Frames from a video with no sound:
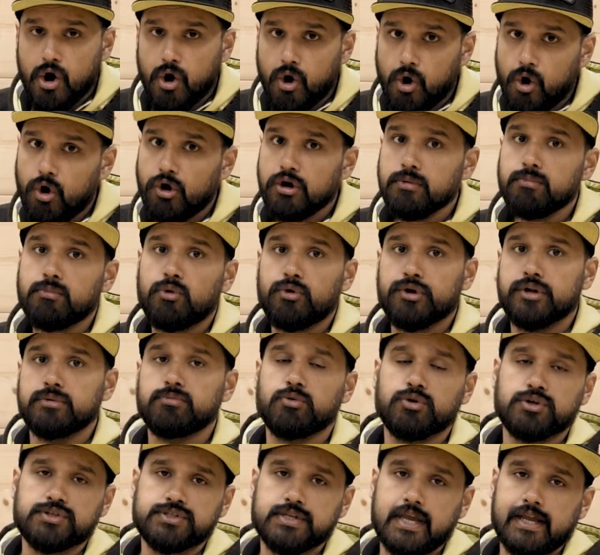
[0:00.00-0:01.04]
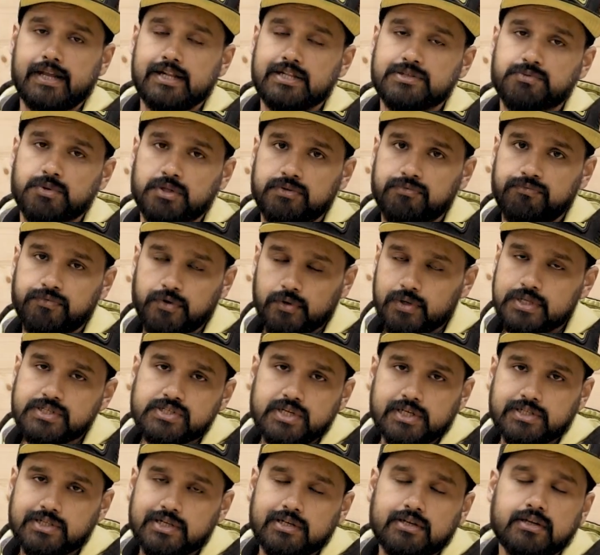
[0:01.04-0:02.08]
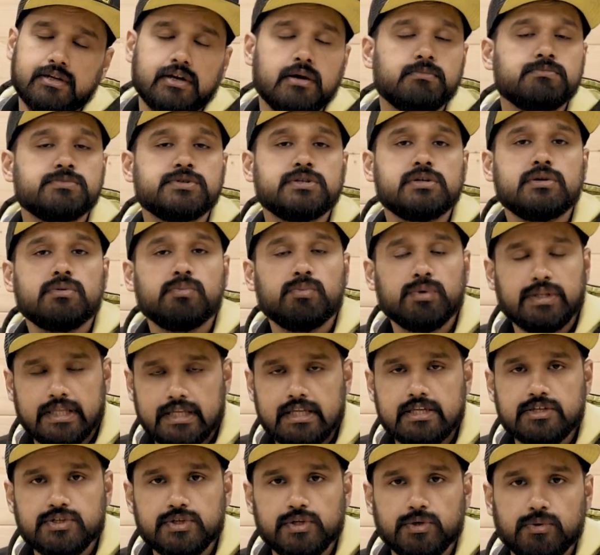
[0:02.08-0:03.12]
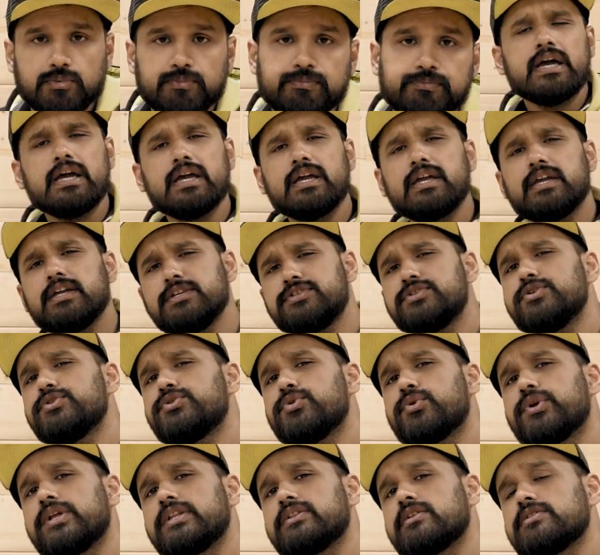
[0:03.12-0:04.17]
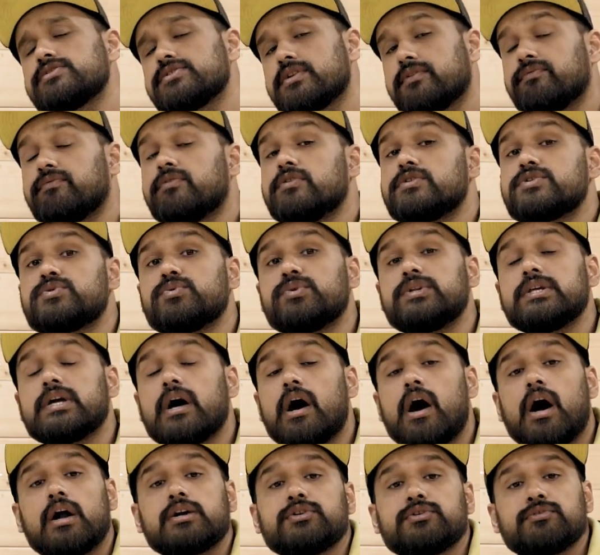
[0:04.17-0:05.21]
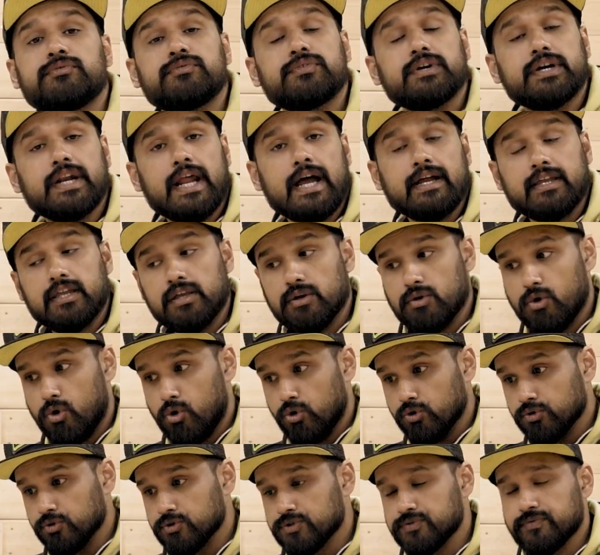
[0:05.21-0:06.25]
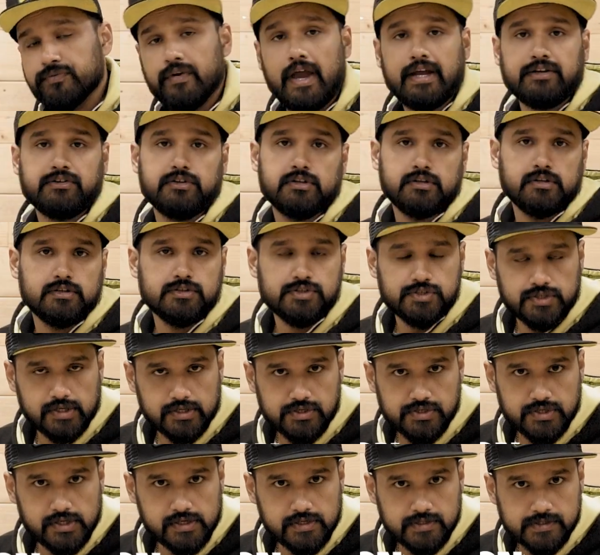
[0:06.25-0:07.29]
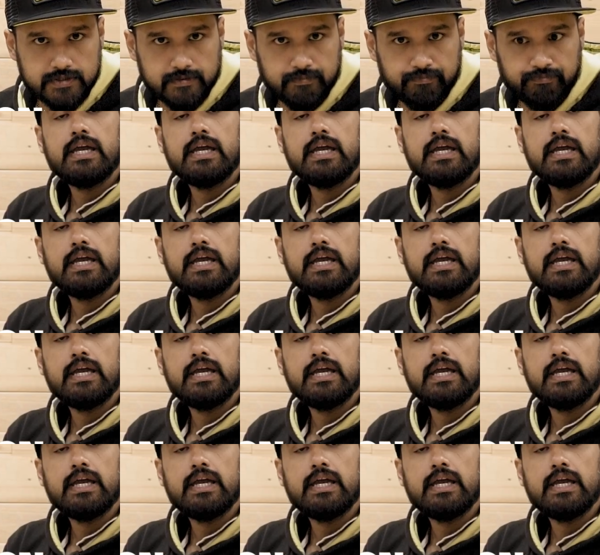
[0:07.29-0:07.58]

All modern motorcycles with fuel injection comes with an ECU. ECU tuning thus refers to the art of cracking all those factory restrictions.